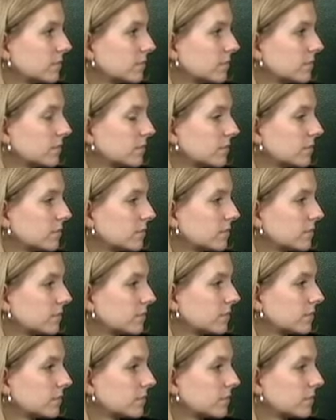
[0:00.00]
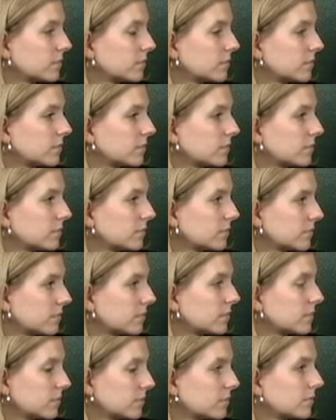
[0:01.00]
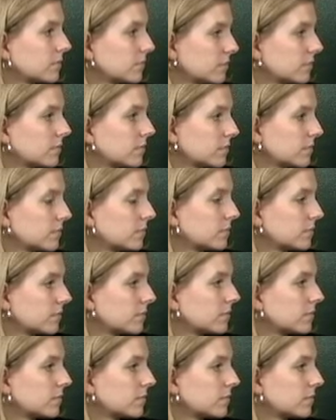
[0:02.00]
The person shown says nothing.